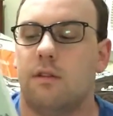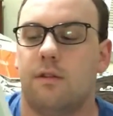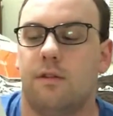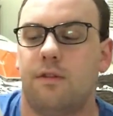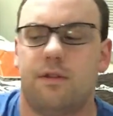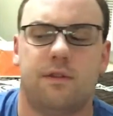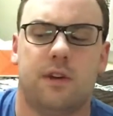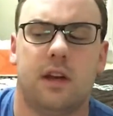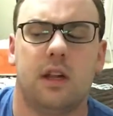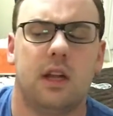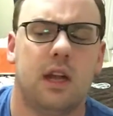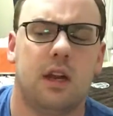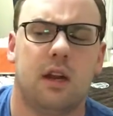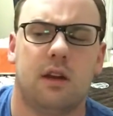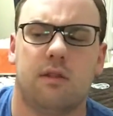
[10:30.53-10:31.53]
Funnily
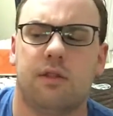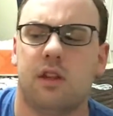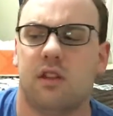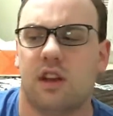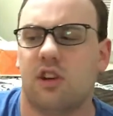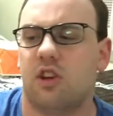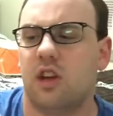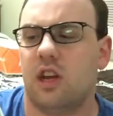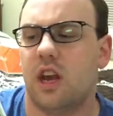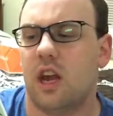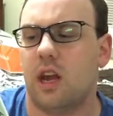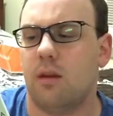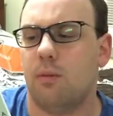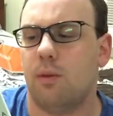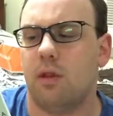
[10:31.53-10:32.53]
enough, this actually
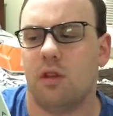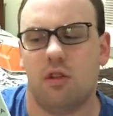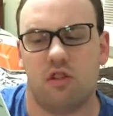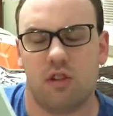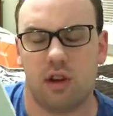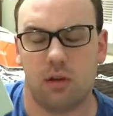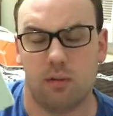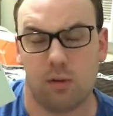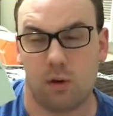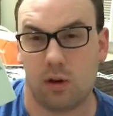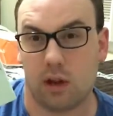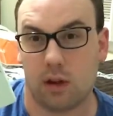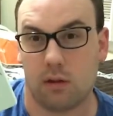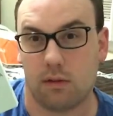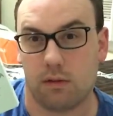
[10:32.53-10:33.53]
came with a trigger
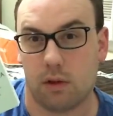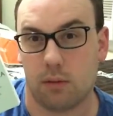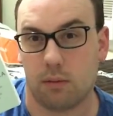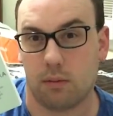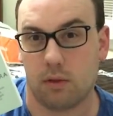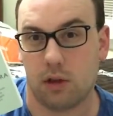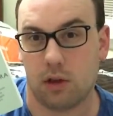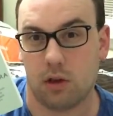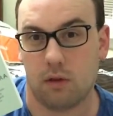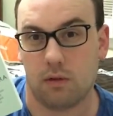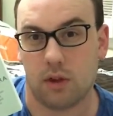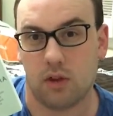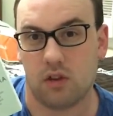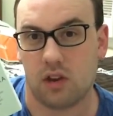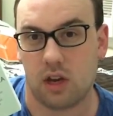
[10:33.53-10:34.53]
warning from the
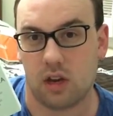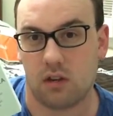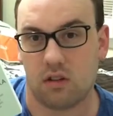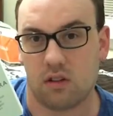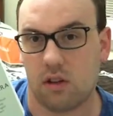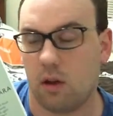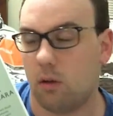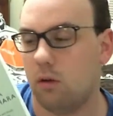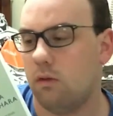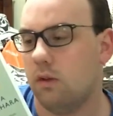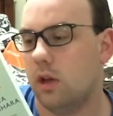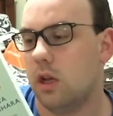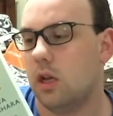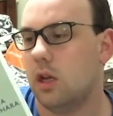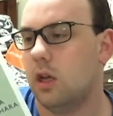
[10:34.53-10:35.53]
university itself,
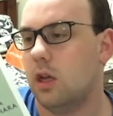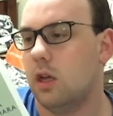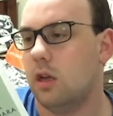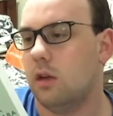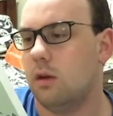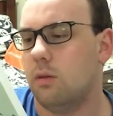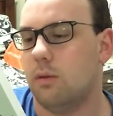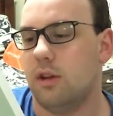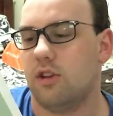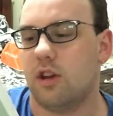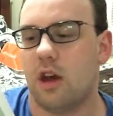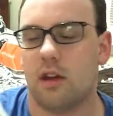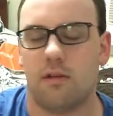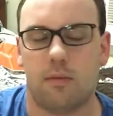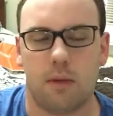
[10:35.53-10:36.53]
which
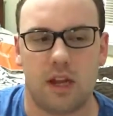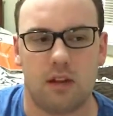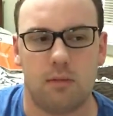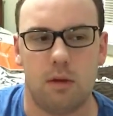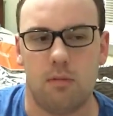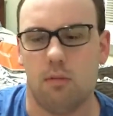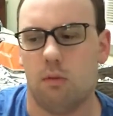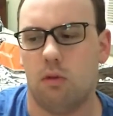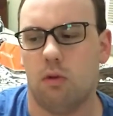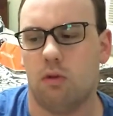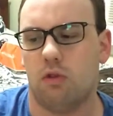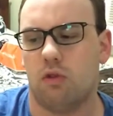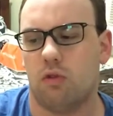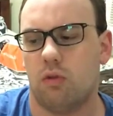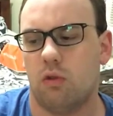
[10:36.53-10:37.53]
kind of makes me more
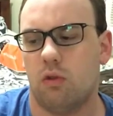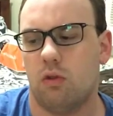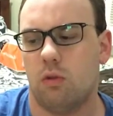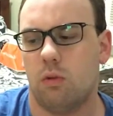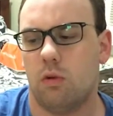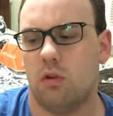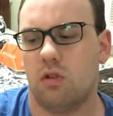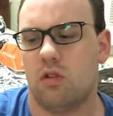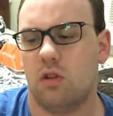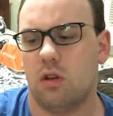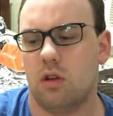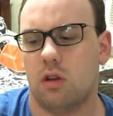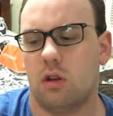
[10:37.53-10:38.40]
drawn towards it.